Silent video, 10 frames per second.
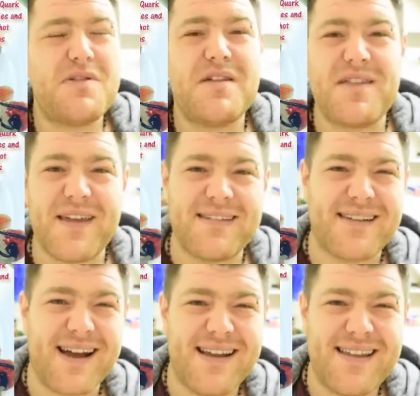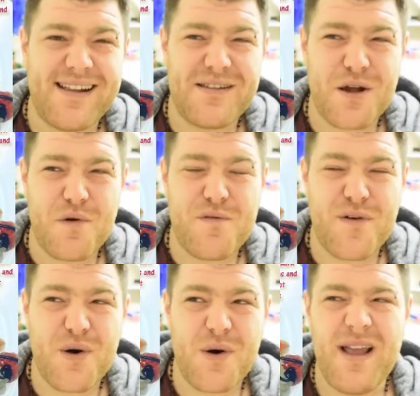of the things that I tend to go
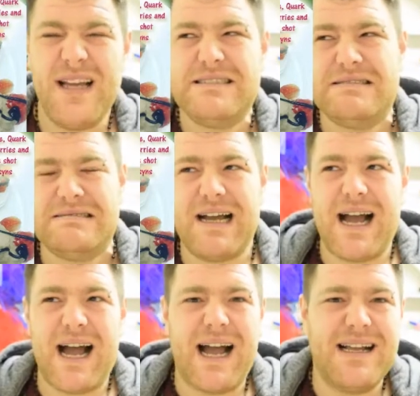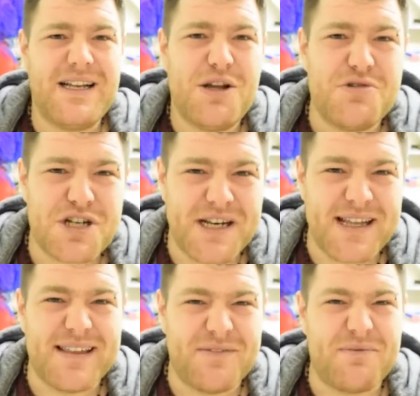for, usually
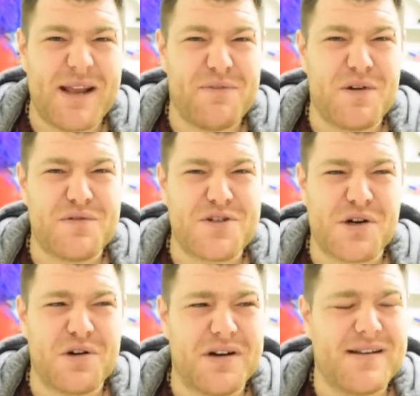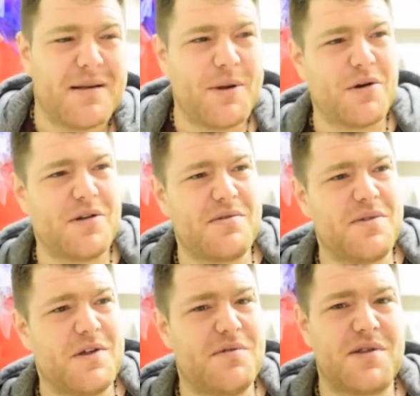they involve chocolate, I'll be honest with
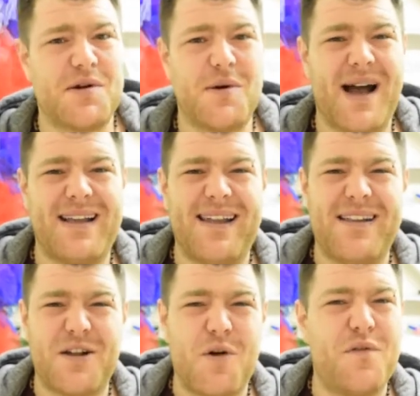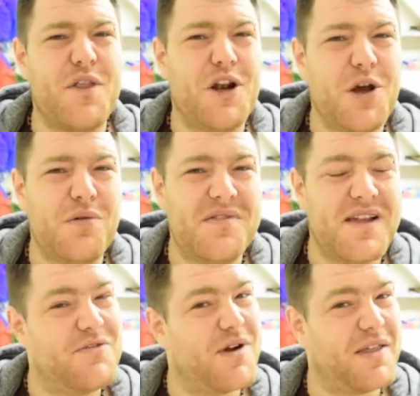you. So I tend to go for the low
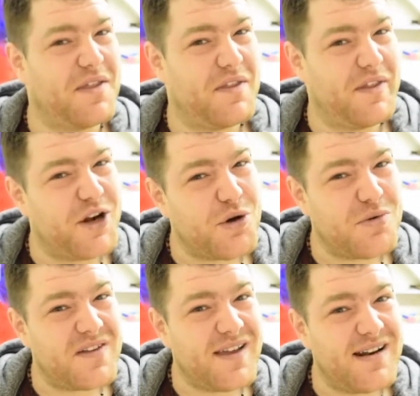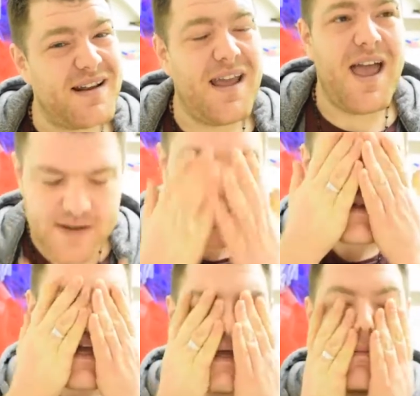sin rather than the no sin. Fuck's
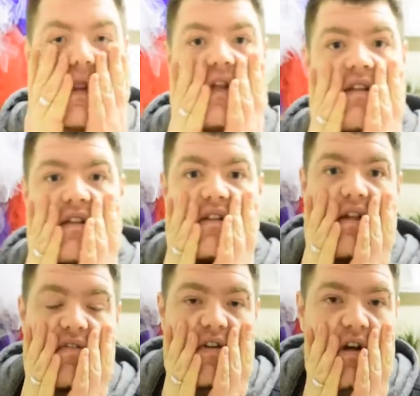sake, man, this is difficult.